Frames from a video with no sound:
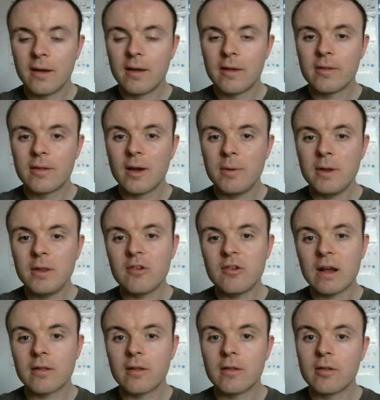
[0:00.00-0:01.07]
So Peter
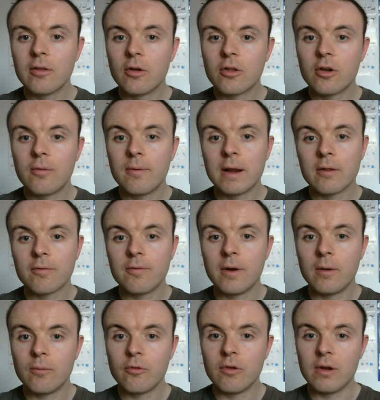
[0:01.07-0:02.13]
Jackson's Lord of the Rings
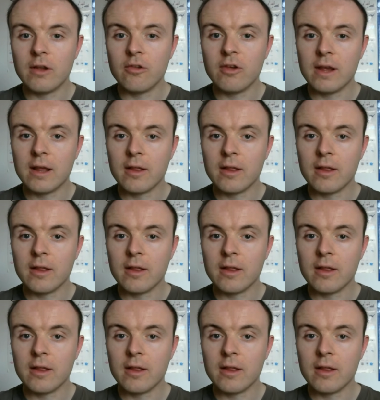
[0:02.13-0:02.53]
film trilogy